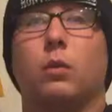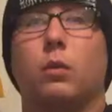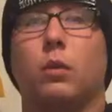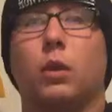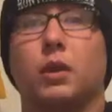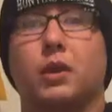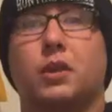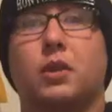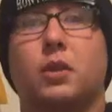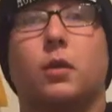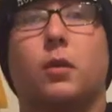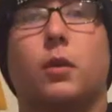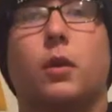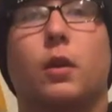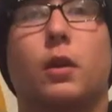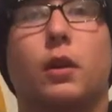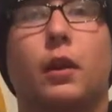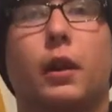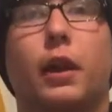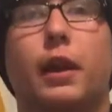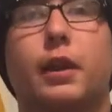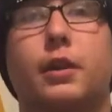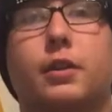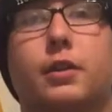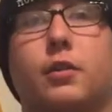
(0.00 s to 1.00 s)
What's going on,
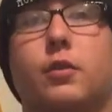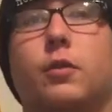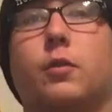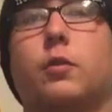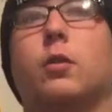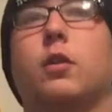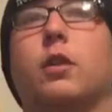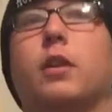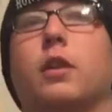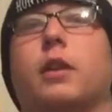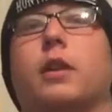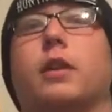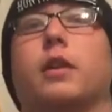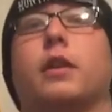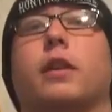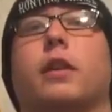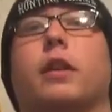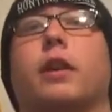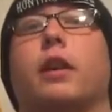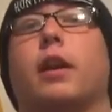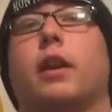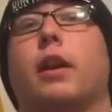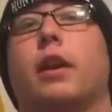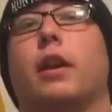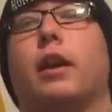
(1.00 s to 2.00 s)
guys? Groot1 here,
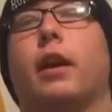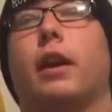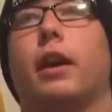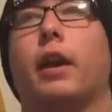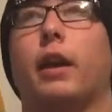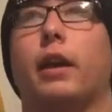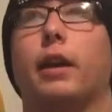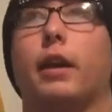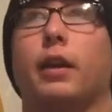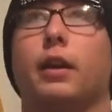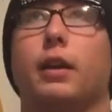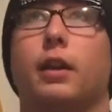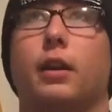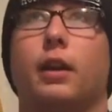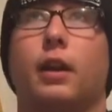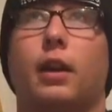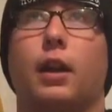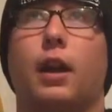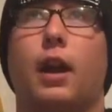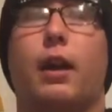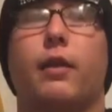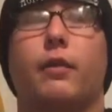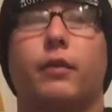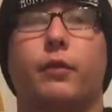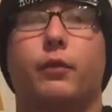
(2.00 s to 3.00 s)
and
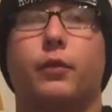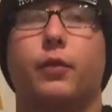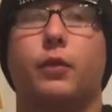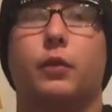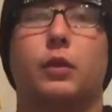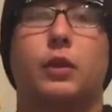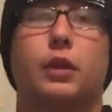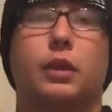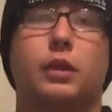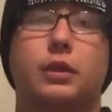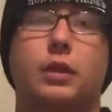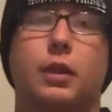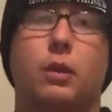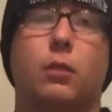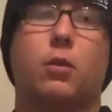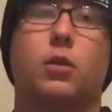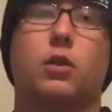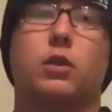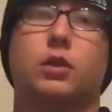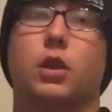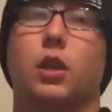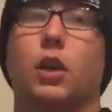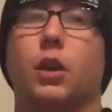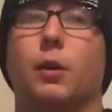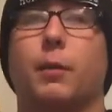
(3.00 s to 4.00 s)
I have a few things I
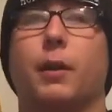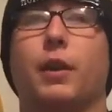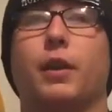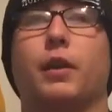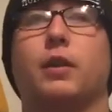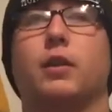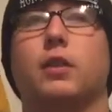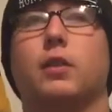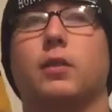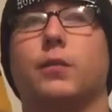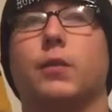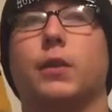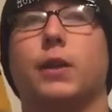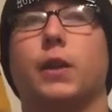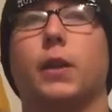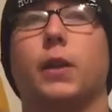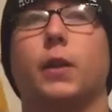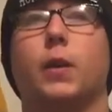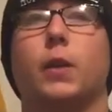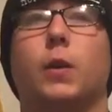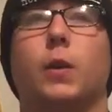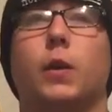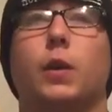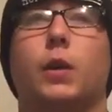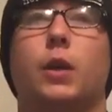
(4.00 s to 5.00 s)
want to talk about in this
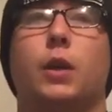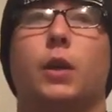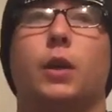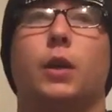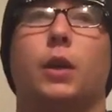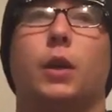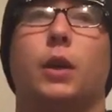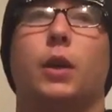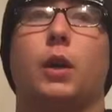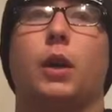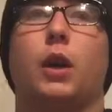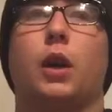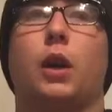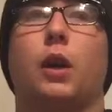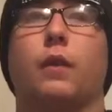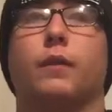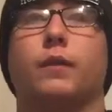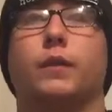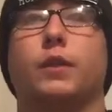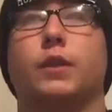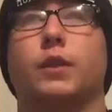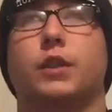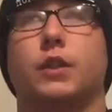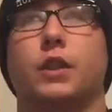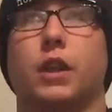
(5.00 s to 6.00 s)
video.
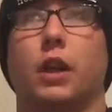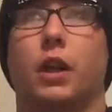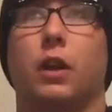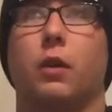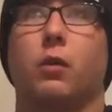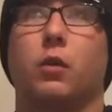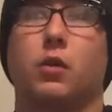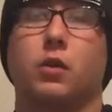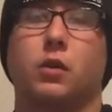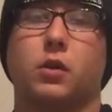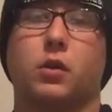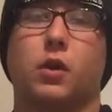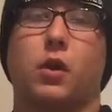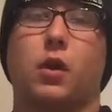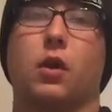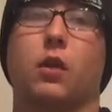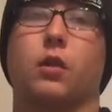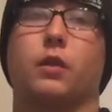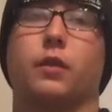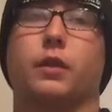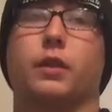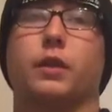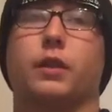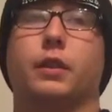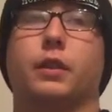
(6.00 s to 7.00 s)
First thing I want to start
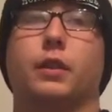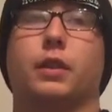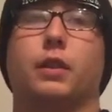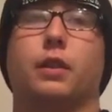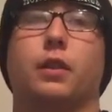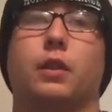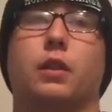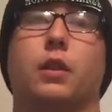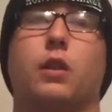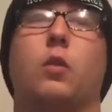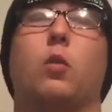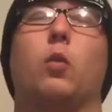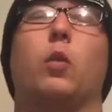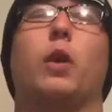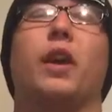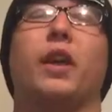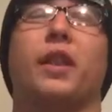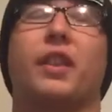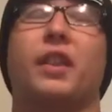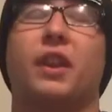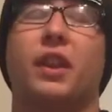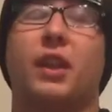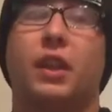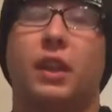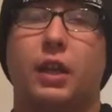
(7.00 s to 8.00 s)
off with
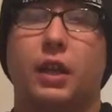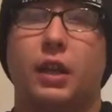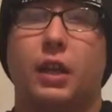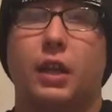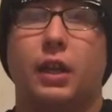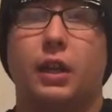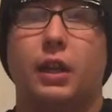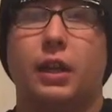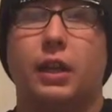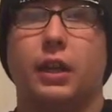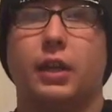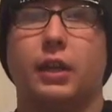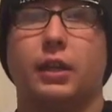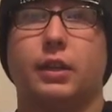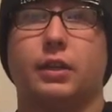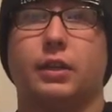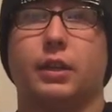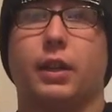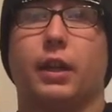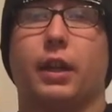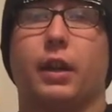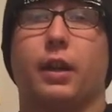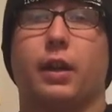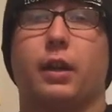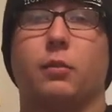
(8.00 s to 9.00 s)
is
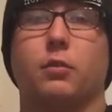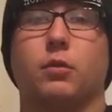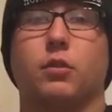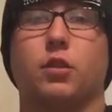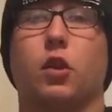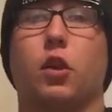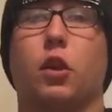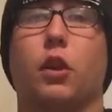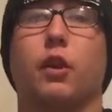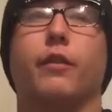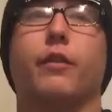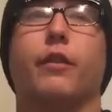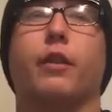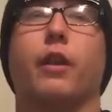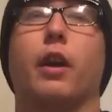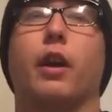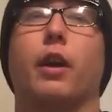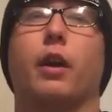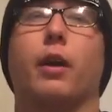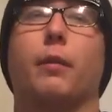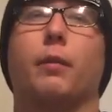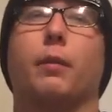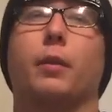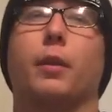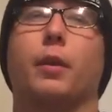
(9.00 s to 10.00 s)
that I'm sorry for not
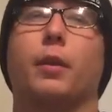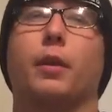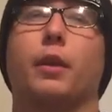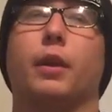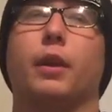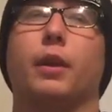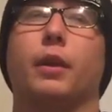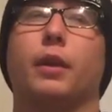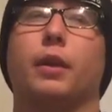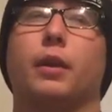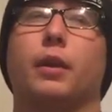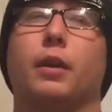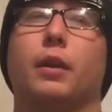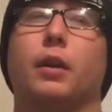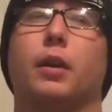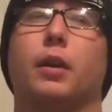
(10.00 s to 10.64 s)
uploading